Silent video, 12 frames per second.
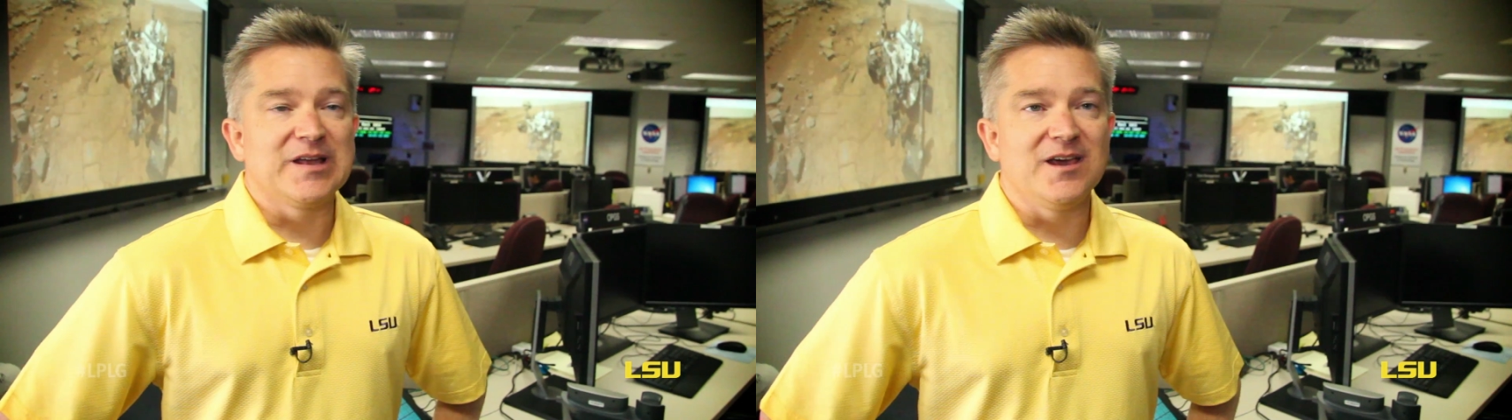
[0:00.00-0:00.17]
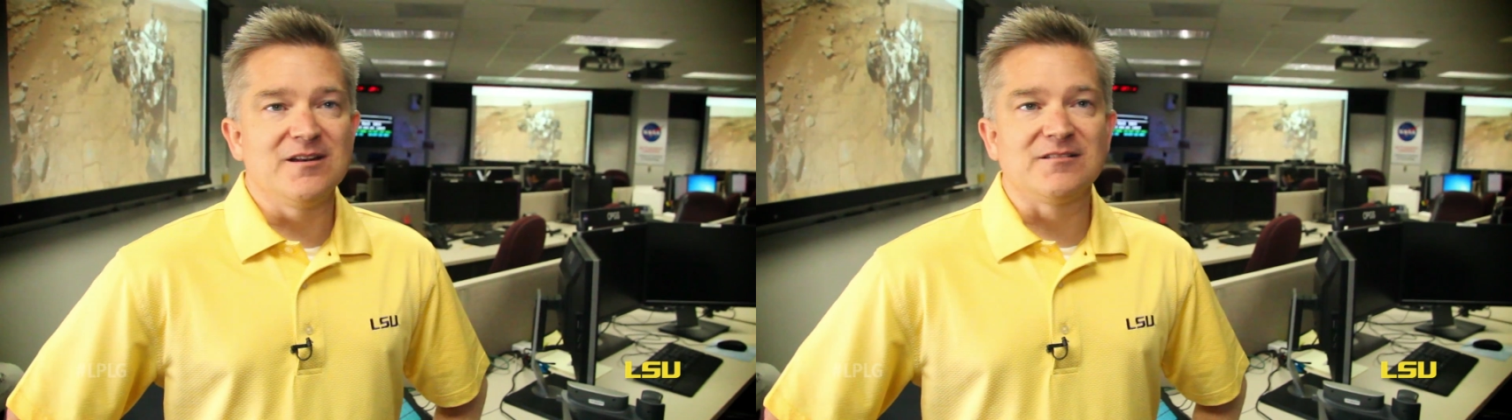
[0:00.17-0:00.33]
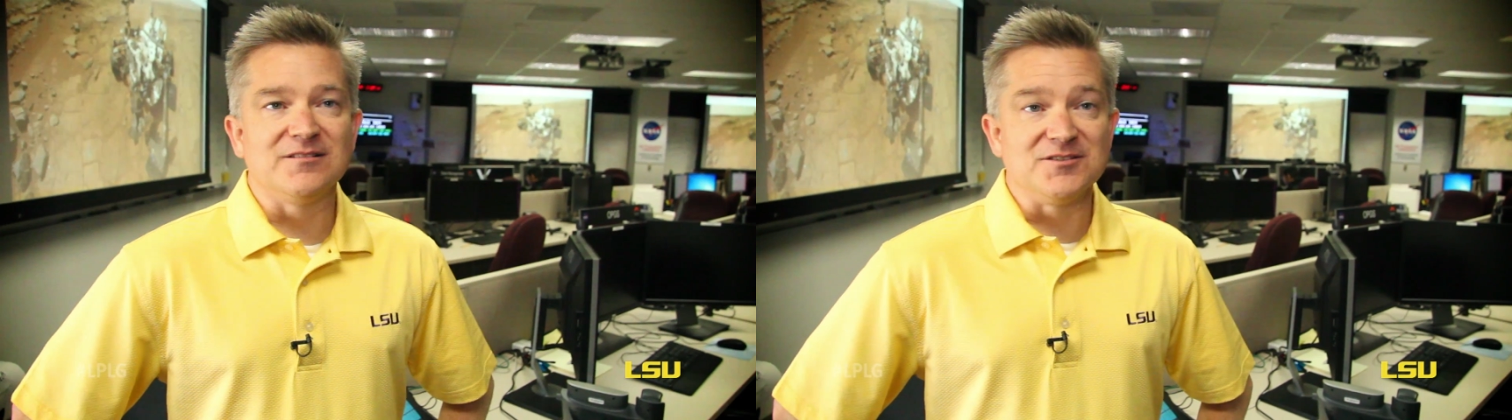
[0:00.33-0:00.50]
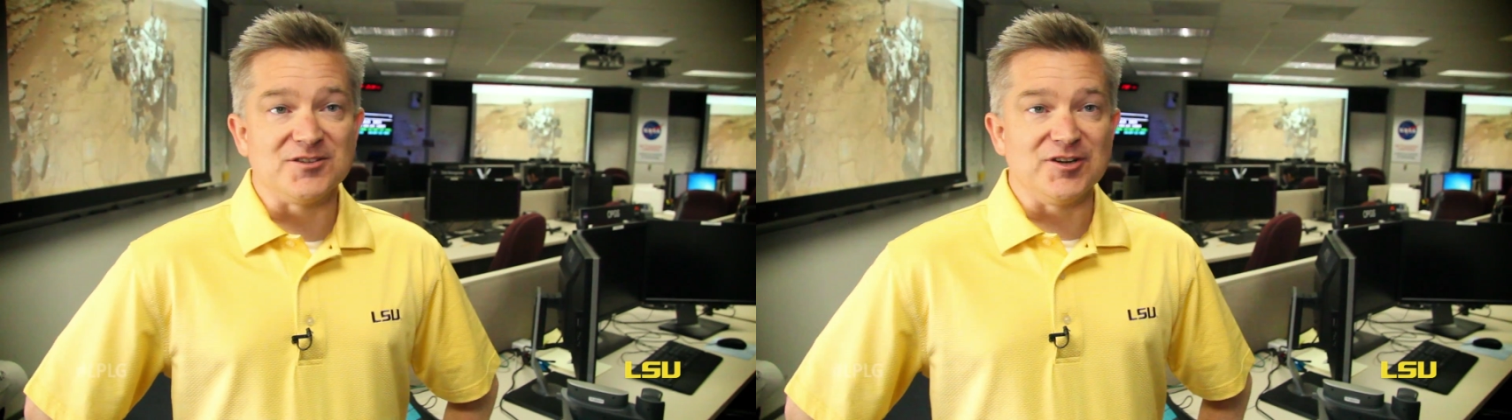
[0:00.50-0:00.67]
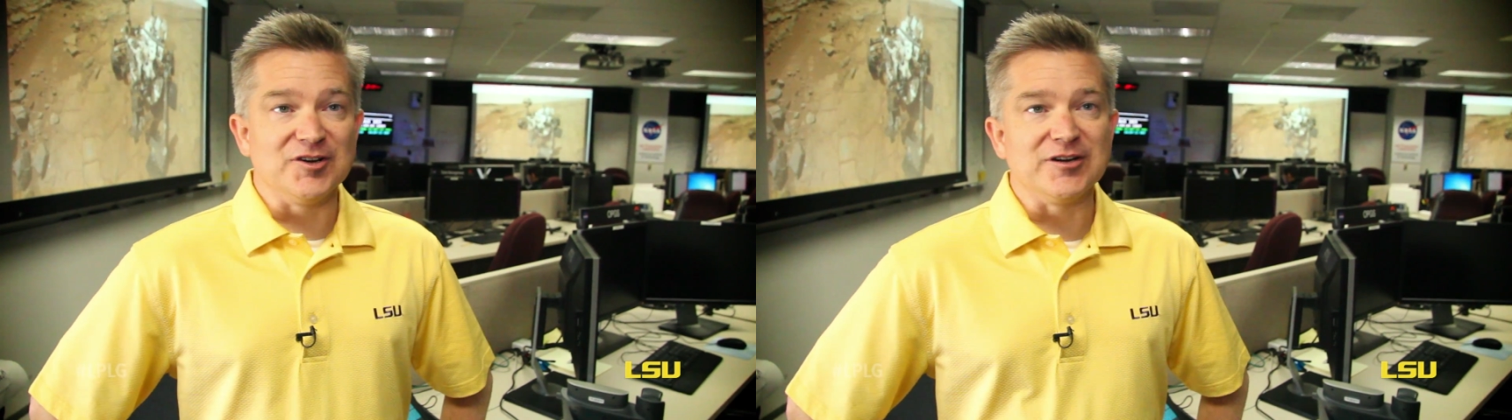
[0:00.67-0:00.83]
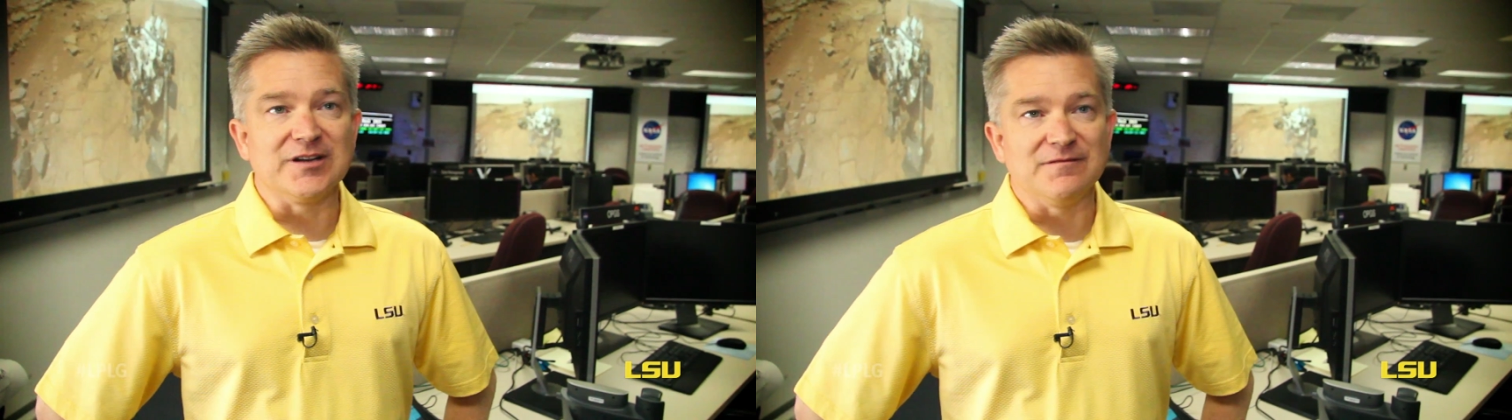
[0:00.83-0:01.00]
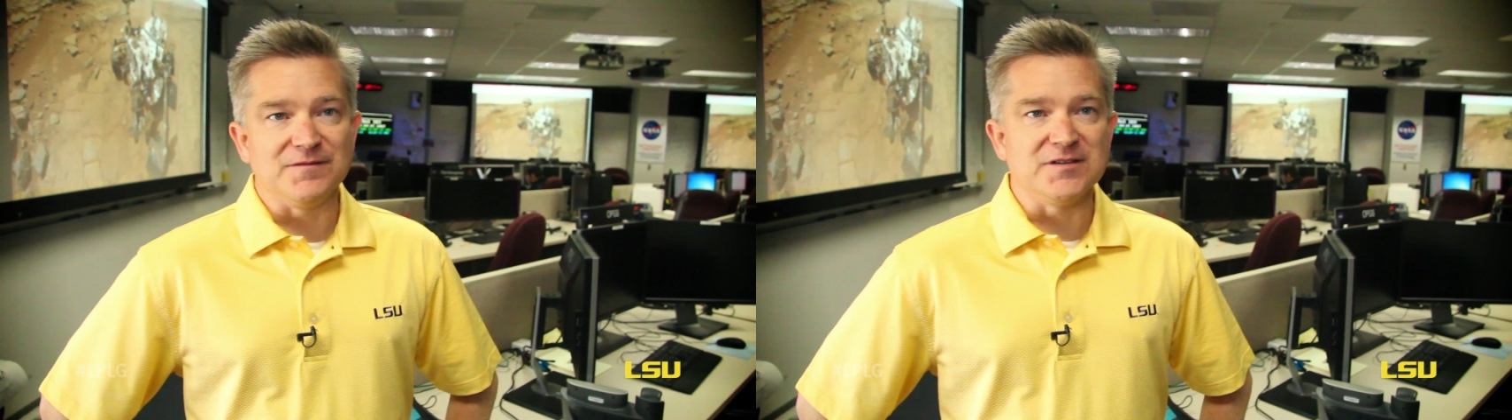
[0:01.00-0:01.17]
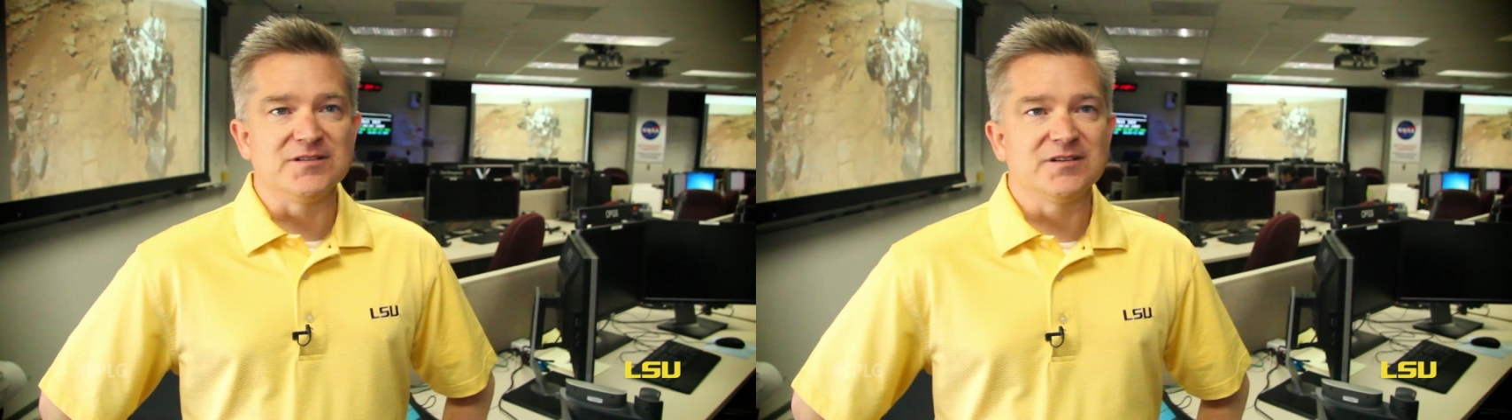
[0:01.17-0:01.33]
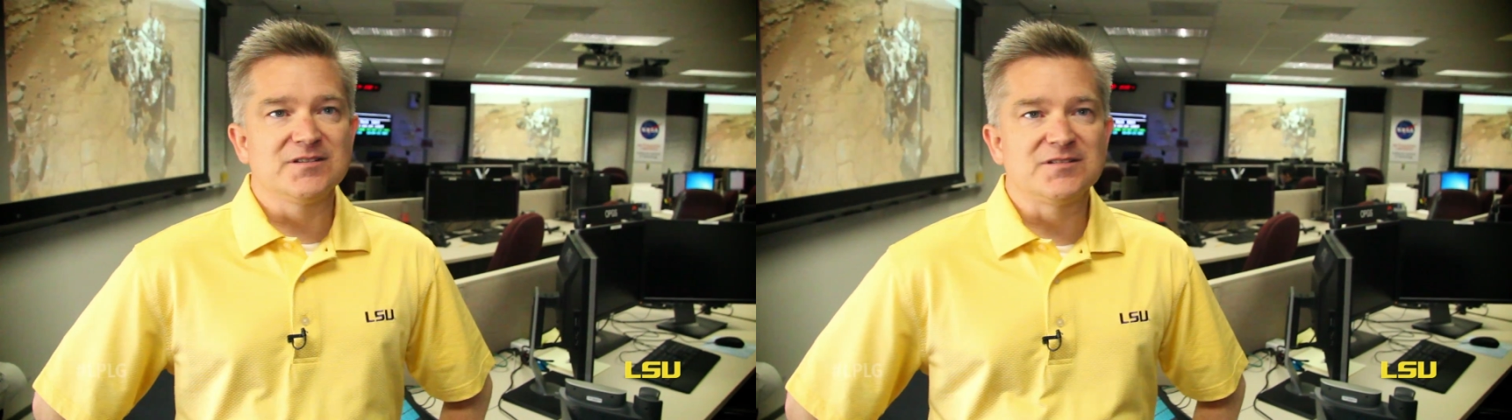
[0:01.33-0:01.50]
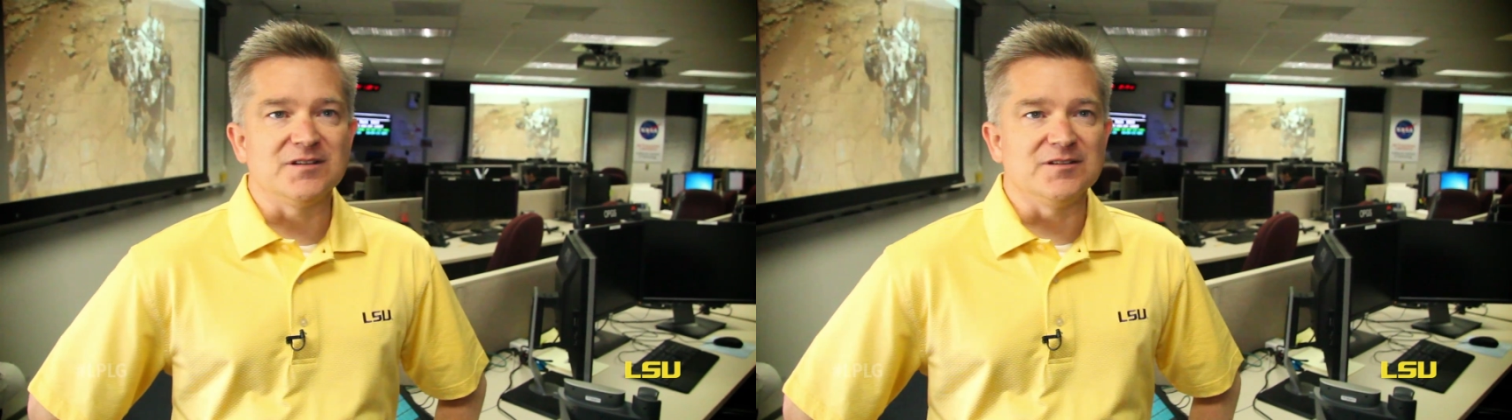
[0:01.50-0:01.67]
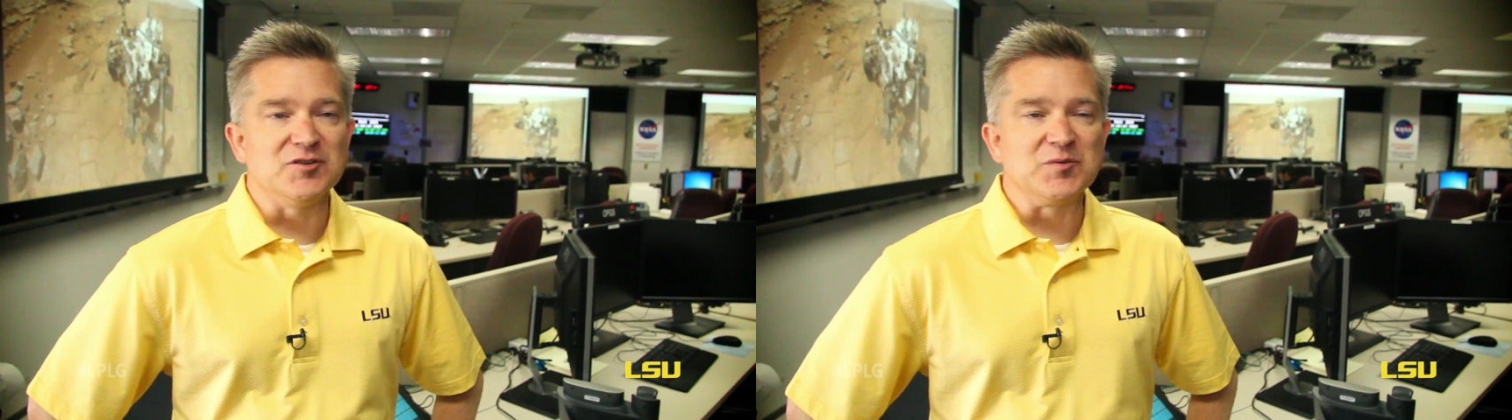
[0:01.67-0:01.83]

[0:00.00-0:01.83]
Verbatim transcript: mechanical engineering and physics uh,